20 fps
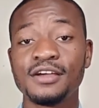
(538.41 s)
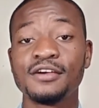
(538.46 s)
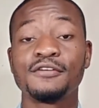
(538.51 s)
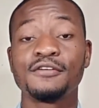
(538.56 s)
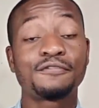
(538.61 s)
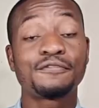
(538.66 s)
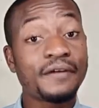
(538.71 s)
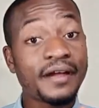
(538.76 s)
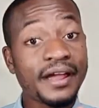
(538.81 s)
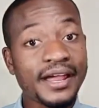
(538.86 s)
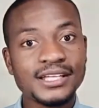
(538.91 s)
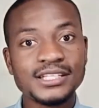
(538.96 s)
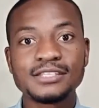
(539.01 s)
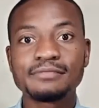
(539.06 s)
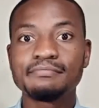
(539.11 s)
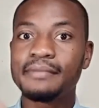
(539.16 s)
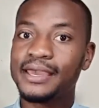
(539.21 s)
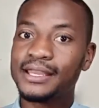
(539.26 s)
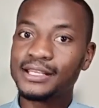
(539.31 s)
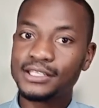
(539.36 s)
Friends,
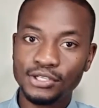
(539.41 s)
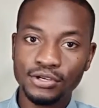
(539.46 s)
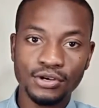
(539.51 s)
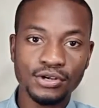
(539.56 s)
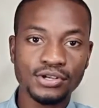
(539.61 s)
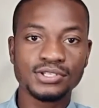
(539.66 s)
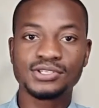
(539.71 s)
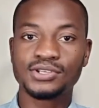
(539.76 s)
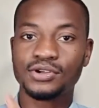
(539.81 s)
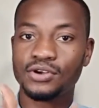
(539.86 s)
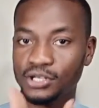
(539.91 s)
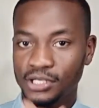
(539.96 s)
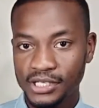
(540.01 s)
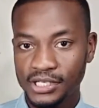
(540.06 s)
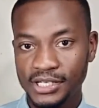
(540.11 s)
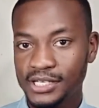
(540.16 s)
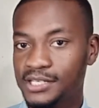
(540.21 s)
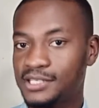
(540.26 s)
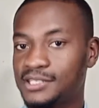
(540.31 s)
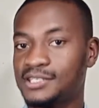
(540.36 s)
mentors,
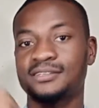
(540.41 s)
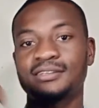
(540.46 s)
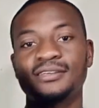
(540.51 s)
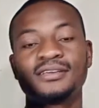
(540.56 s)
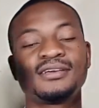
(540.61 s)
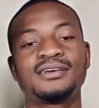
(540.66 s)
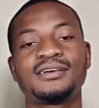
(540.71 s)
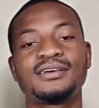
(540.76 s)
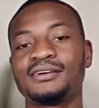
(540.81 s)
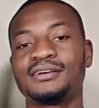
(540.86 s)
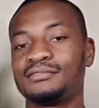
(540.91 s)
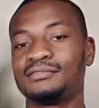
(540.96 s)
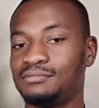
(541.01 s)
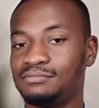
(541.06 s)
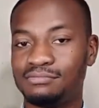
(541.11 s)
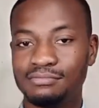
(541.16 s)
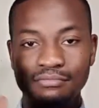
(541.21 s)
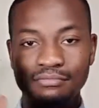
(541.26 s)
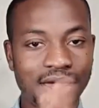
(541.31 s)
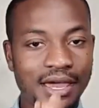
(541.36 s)
colleagues,
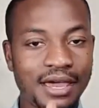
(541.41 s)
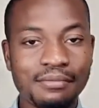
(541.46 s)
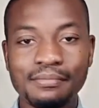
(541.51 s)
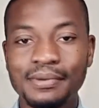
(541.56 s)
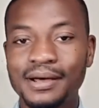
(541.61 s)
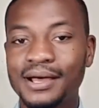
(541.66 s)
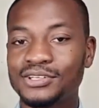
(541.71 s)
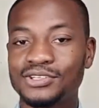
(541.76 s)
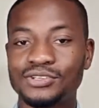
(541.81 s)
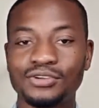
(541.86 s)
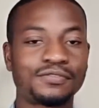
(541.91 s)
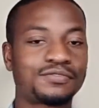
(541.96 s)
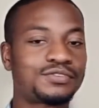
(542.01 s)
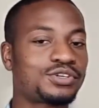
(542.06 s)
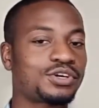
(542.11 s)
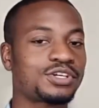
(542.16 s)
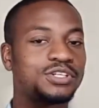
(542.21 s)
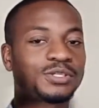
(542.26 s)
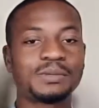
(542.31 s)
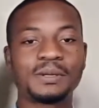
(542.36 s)
members of
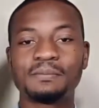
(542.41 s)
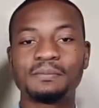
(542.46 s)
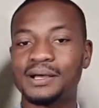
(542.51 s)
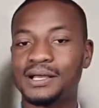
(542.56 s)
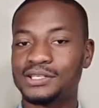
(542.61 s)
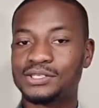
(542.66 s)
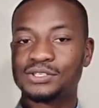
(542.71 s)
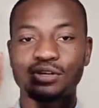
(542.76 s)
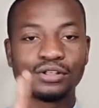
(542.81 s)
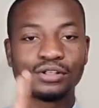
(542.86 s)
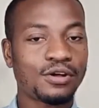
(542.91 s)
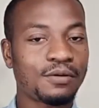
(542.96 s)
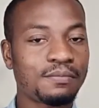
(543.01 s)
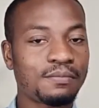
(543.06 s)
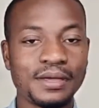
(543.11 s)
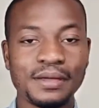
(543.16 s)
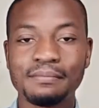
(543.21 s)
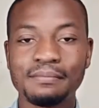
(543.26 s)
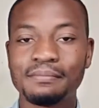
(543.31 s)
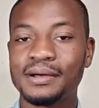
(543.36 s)
church members, club
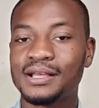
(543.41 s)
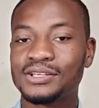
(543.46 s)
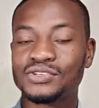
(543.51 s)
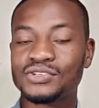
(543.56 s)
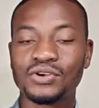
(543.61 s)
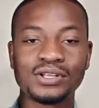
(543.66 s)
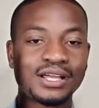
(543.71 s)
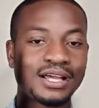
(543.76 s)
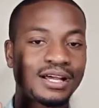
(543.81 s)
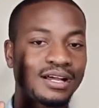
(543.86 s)
members, other